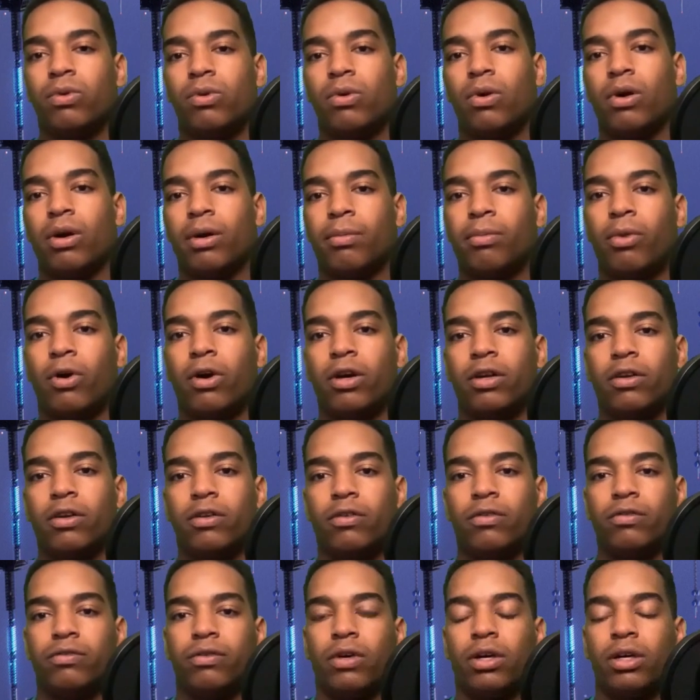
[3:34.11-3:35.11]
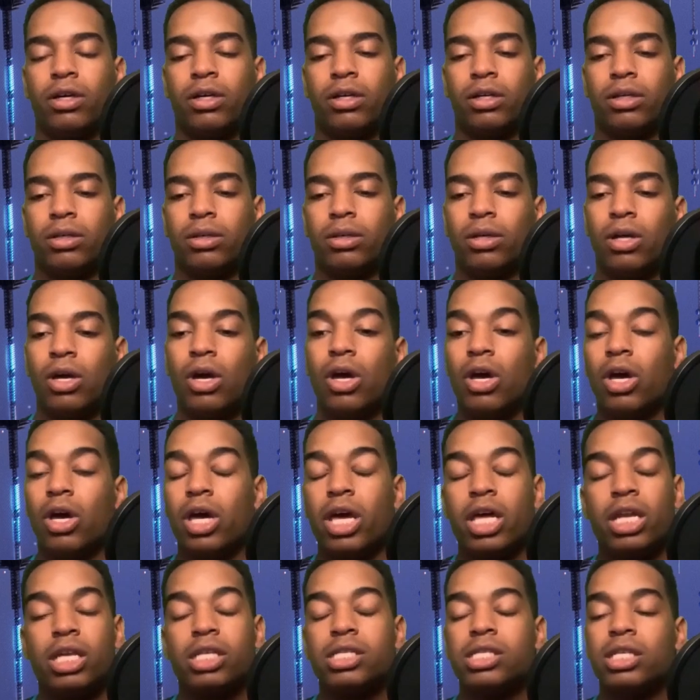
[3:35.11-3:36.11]
who are part of
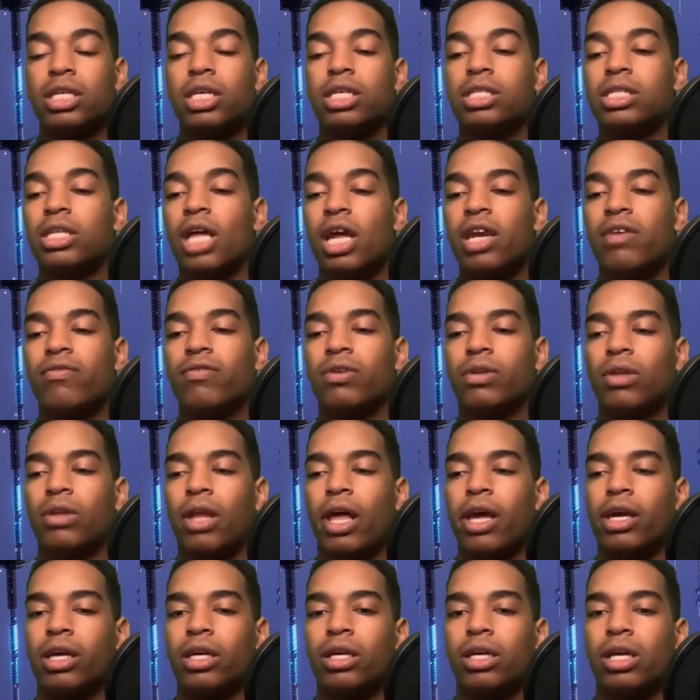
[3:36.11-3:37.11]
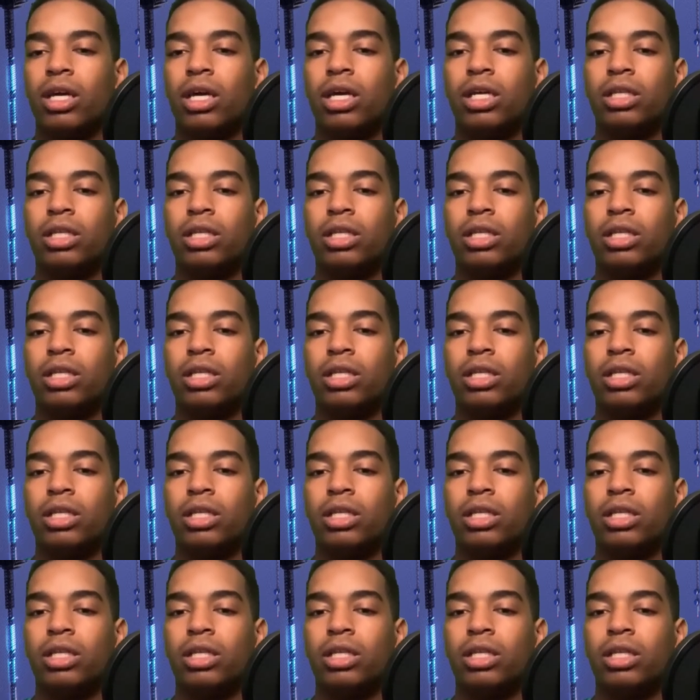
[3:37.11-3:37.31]
and it's not even like